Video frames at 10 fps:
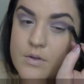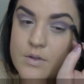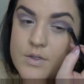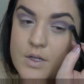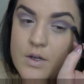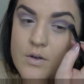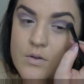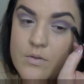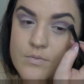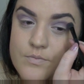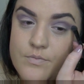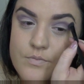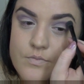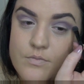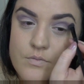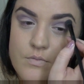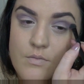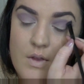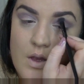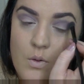So
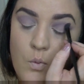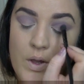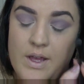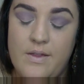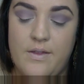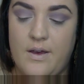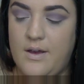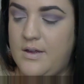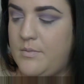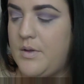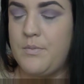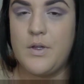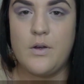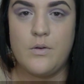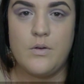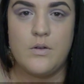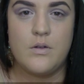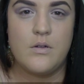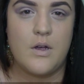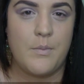with a
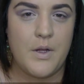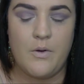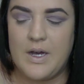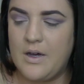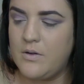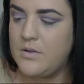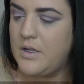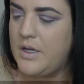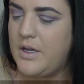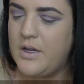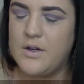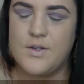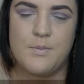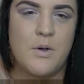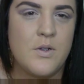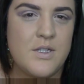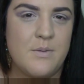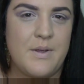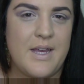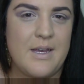blowout, you're supposed to
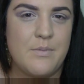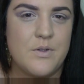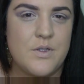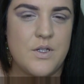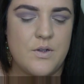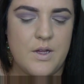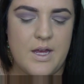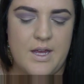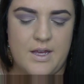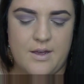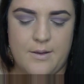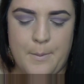be able to like